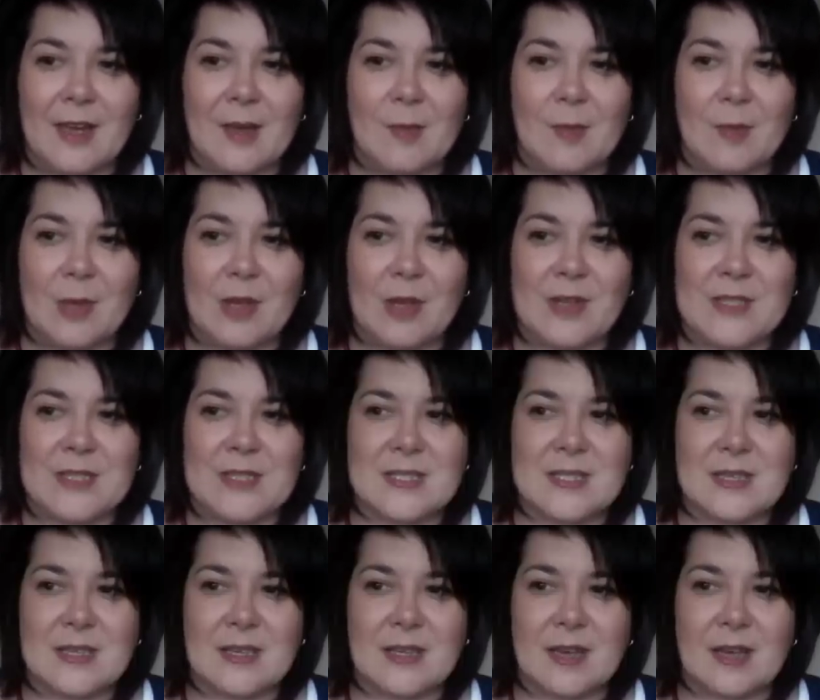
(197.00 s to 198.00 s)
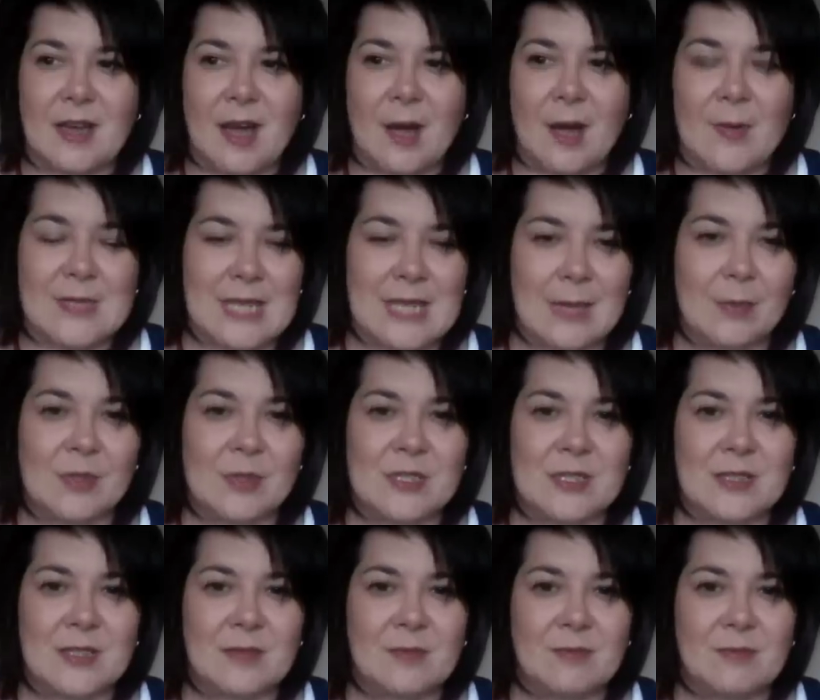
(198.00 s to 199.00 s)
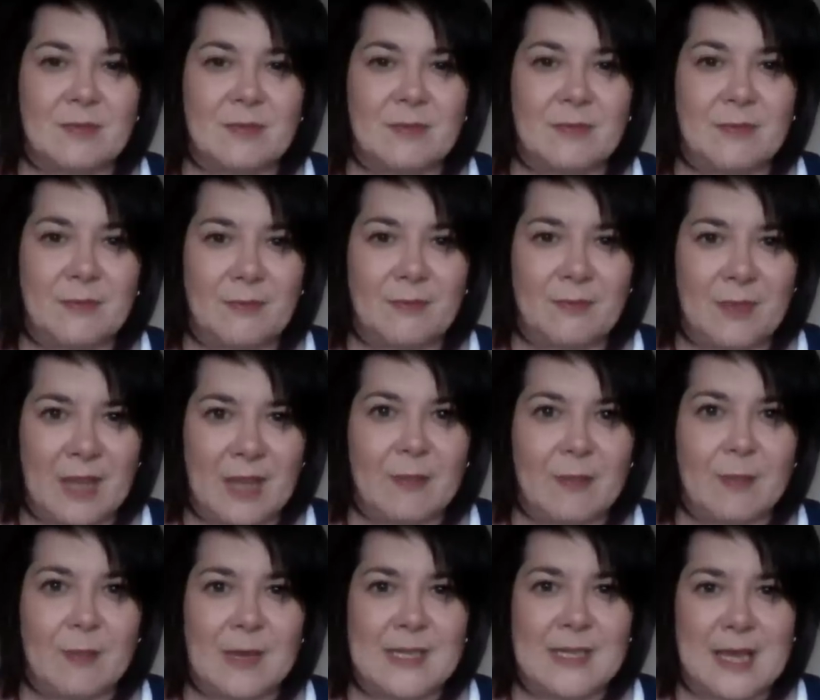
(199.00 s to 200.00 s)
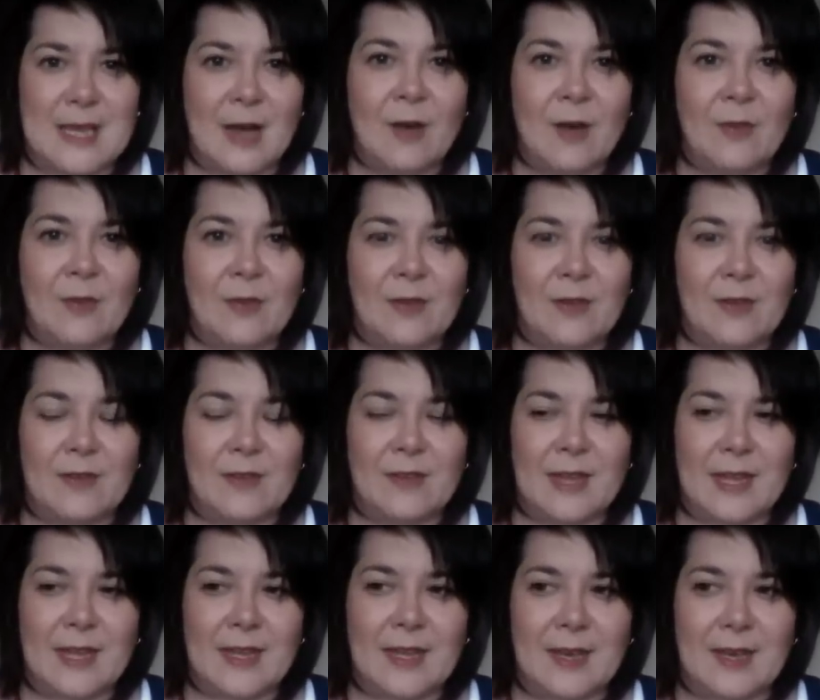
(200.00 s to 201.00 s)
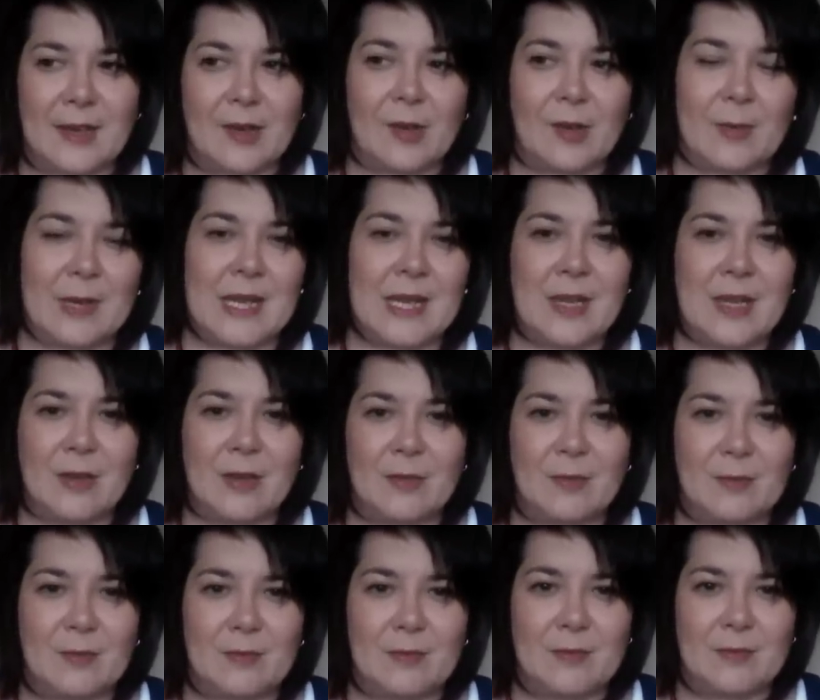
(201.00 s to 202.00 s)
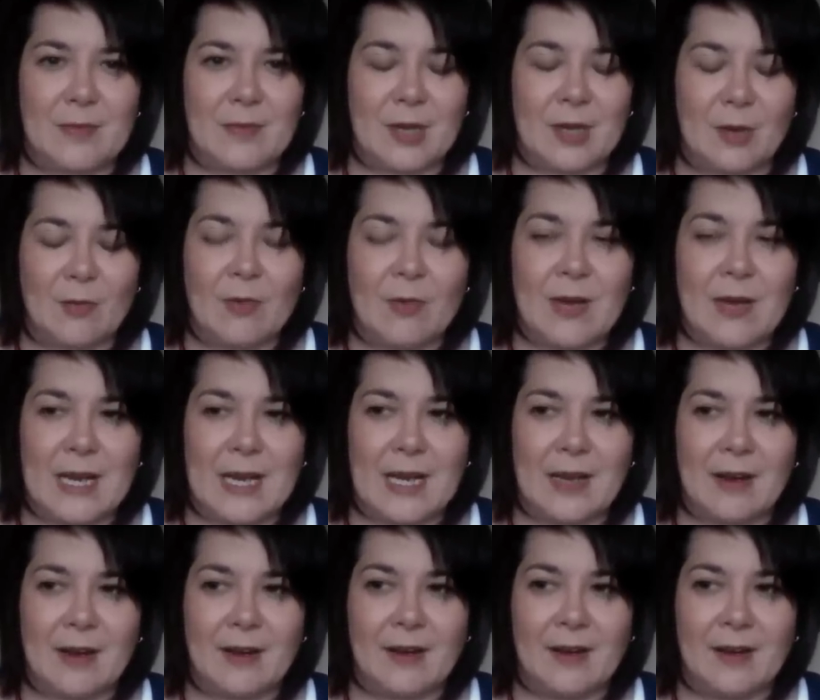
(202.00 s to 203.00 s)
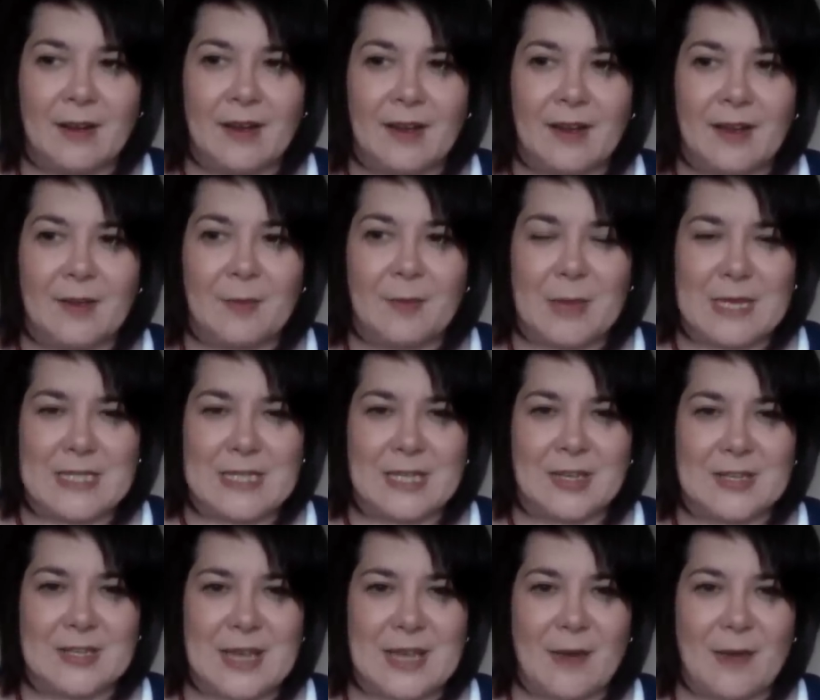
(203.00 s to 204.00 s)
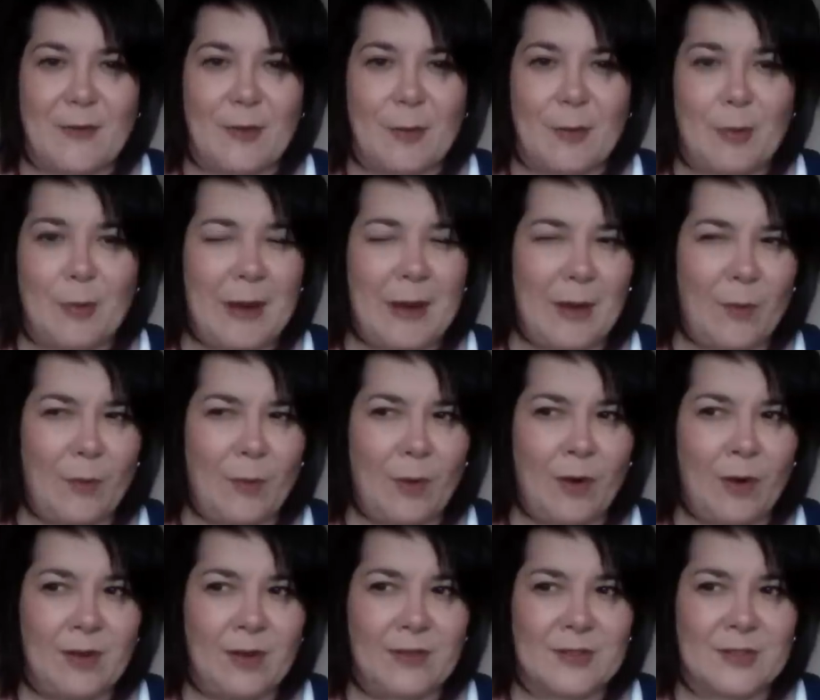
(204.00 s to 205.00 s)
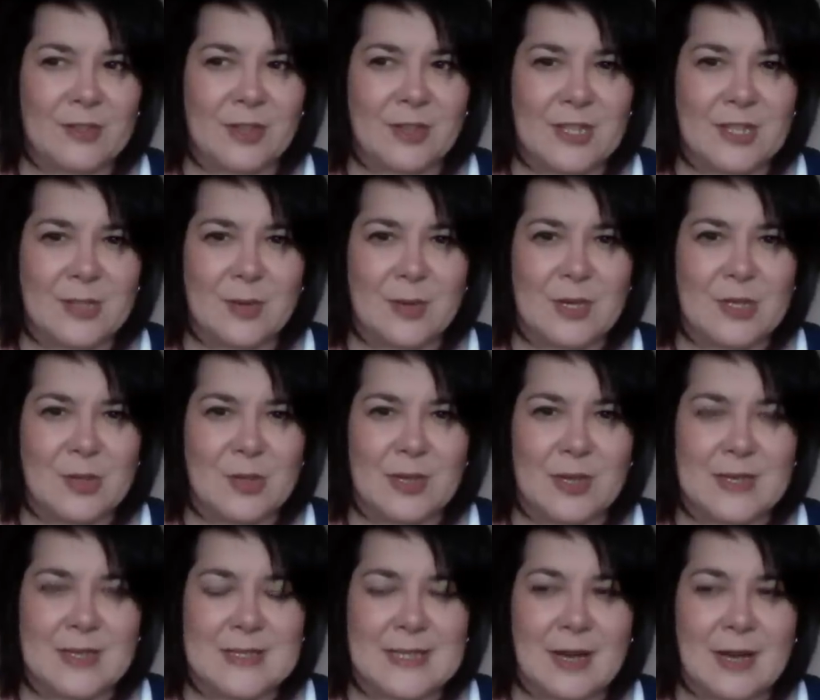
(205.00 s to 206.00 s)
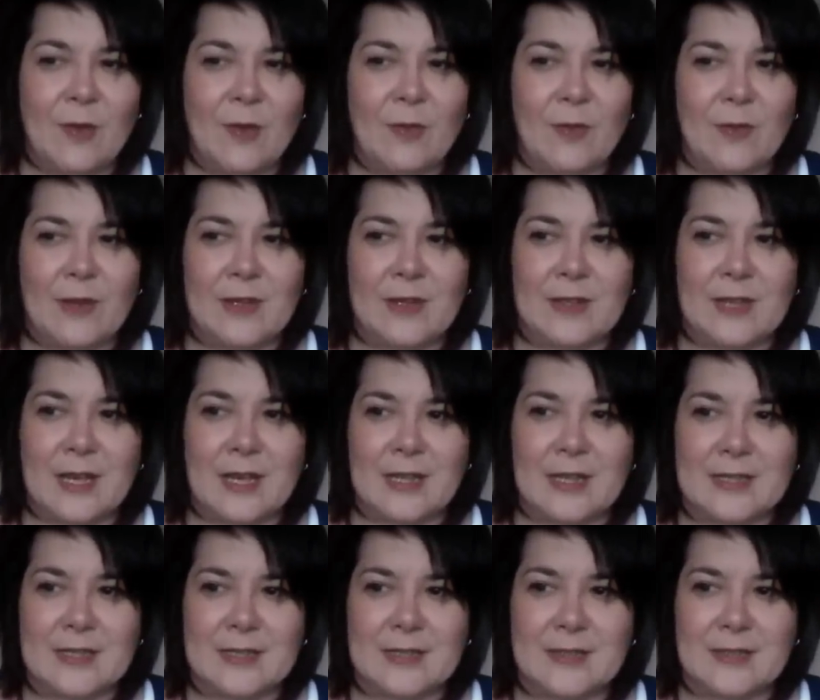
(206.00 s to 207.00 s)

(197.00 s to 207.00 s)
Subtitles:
because I was able to forgive myself and think, hang on a minute, you really are beating yourself up about what? Trying to enjoy yourself, and